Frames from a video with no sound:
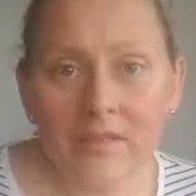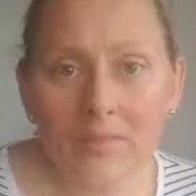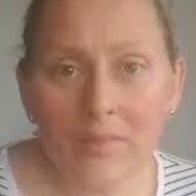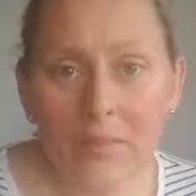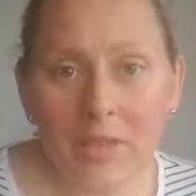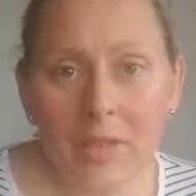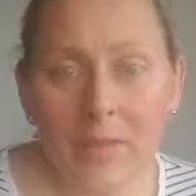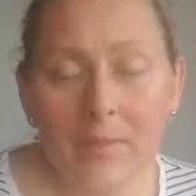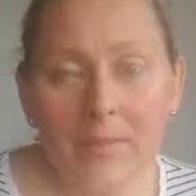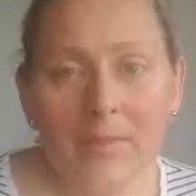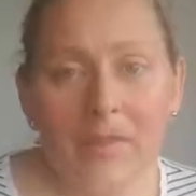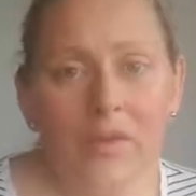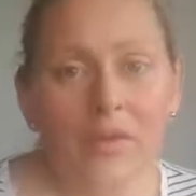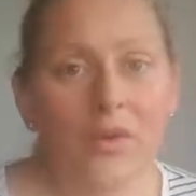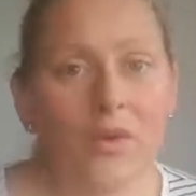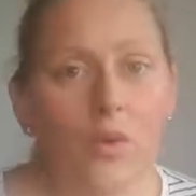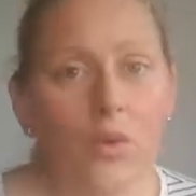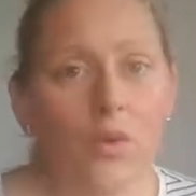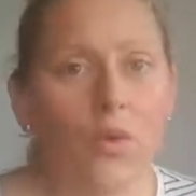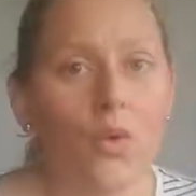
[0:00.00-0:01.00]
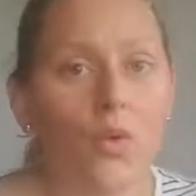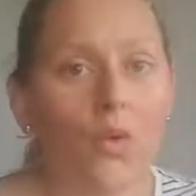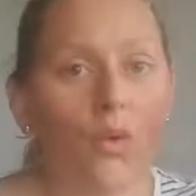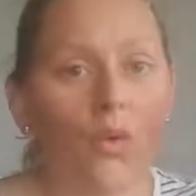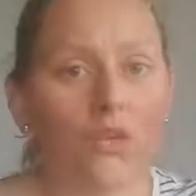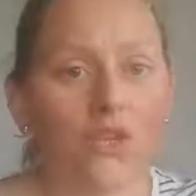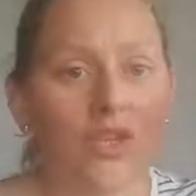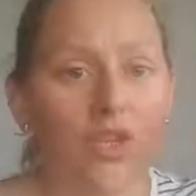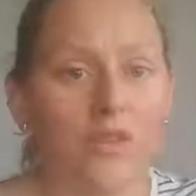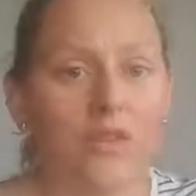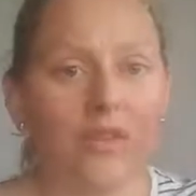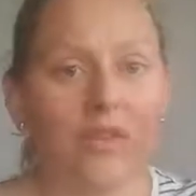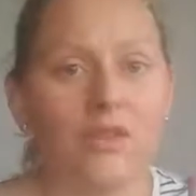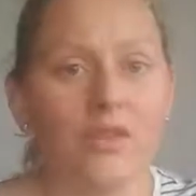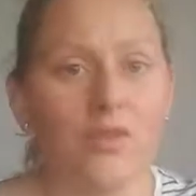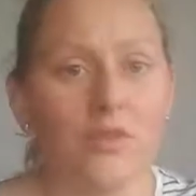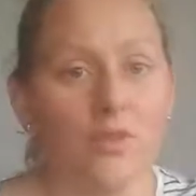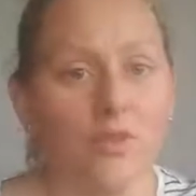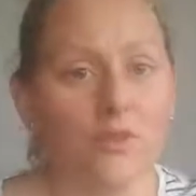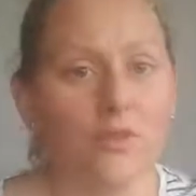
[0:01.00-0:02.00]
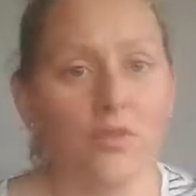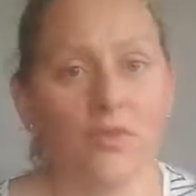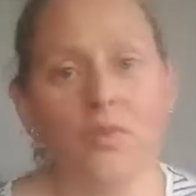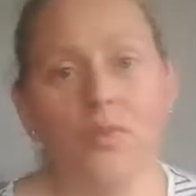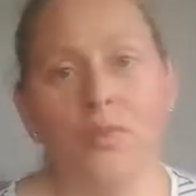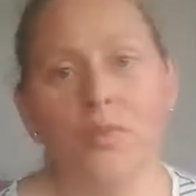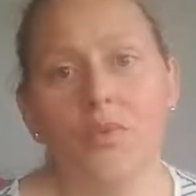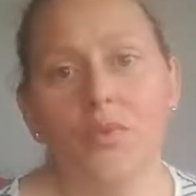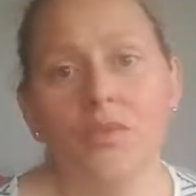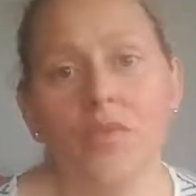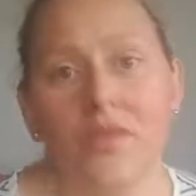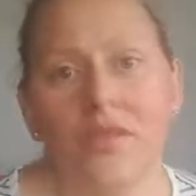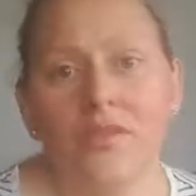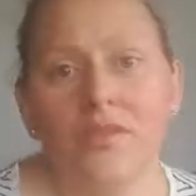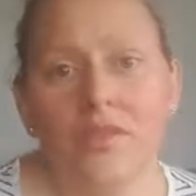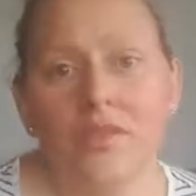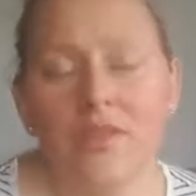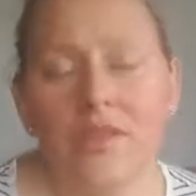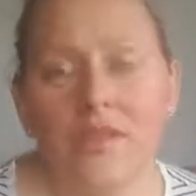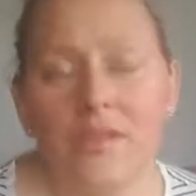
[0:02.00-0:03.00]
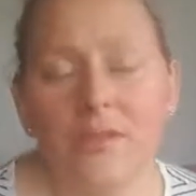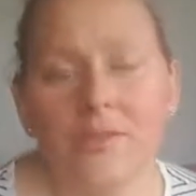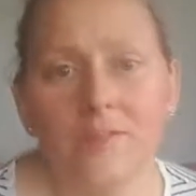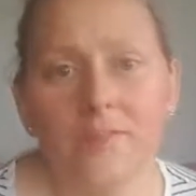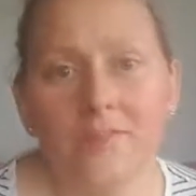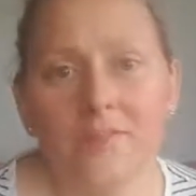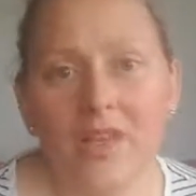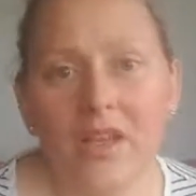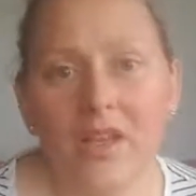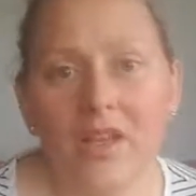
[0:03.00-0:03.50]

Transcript: PM me or check the link which I'm going to post after the